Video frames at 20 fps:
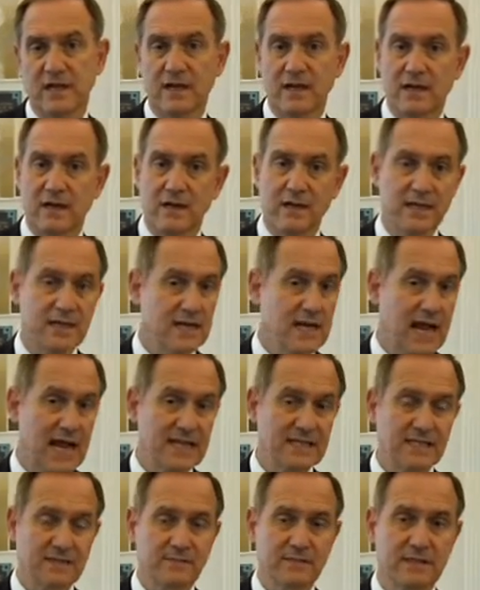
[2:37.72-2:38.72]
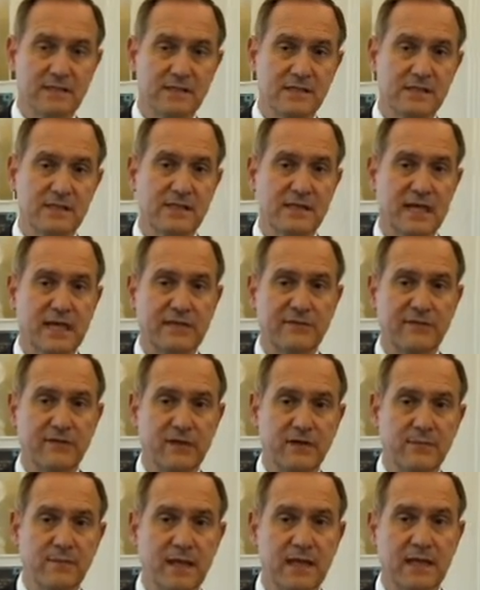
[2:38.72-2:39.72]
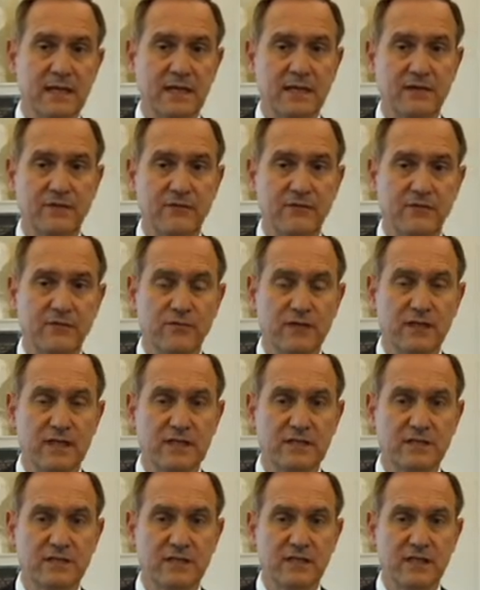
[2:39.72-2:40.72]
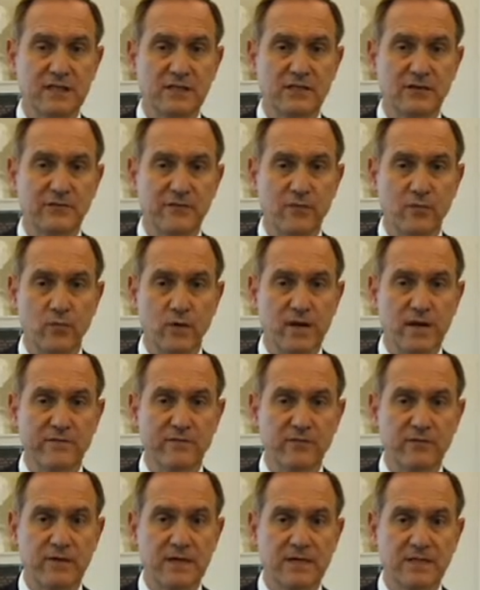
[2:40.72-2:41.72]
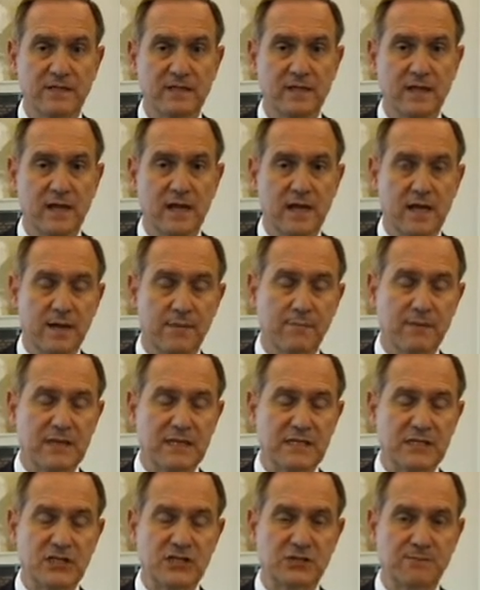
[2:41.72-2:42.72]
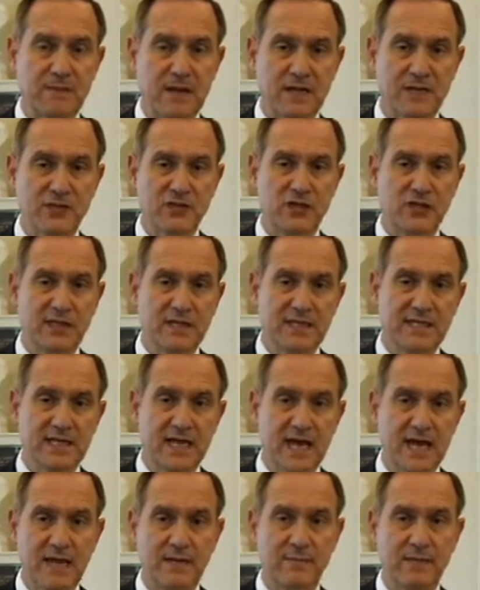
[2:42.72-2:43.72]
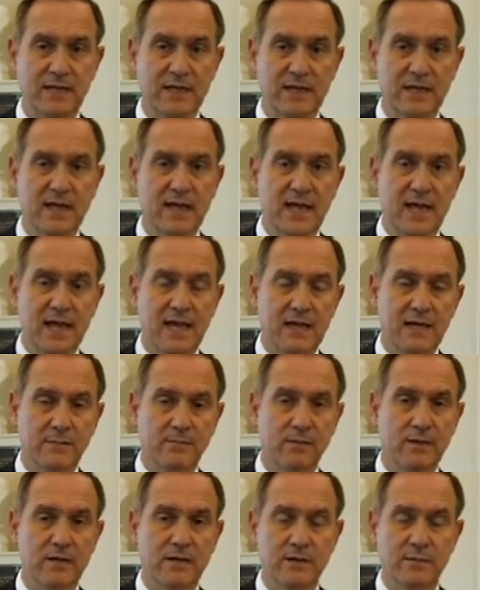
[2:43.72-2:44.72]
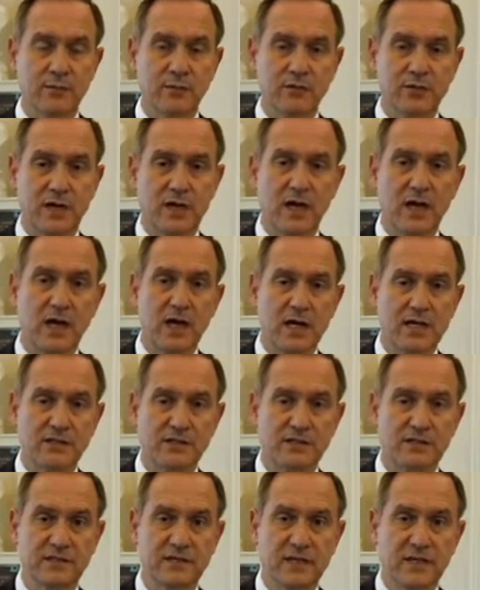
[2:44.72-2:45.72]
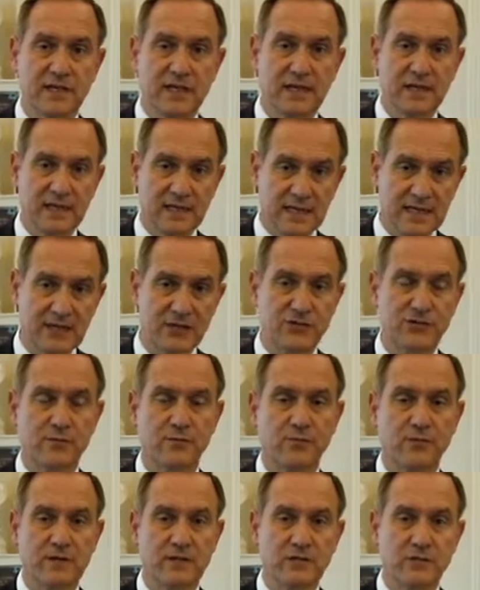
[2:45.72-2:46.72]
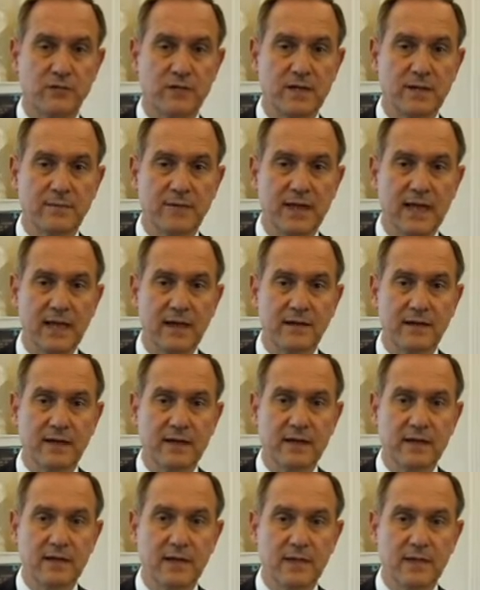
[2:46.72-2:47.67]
It hasn't been successful in making it through the legislature for whatever reason, but it's especially timely and applicable to us in eastern Prince William County,